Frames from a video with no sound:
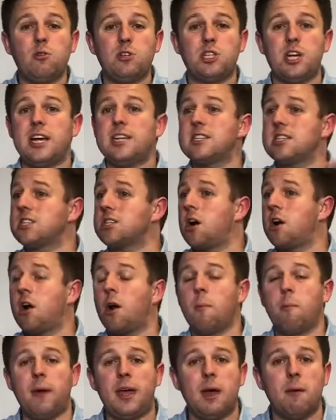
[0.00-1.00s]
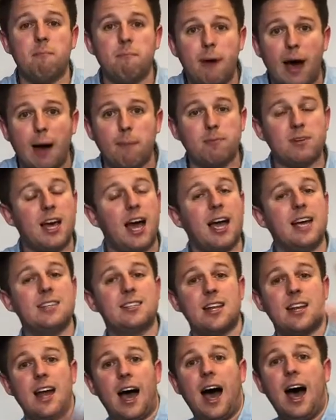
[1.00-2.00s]
Jesus and are being baptized
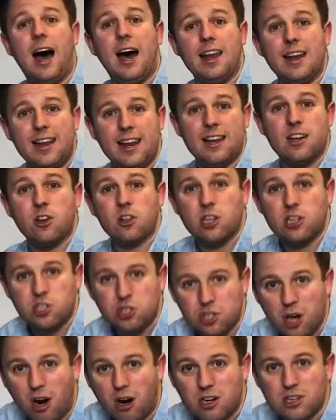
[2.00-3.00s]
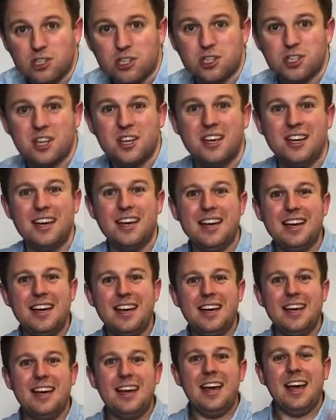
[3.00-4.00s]
and added into the church.
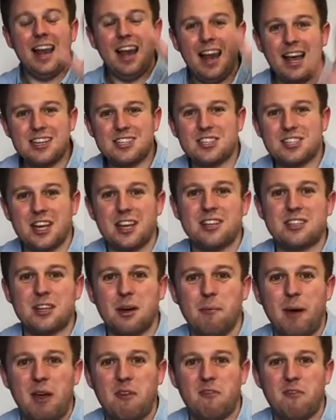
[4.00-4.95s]
Listen to me,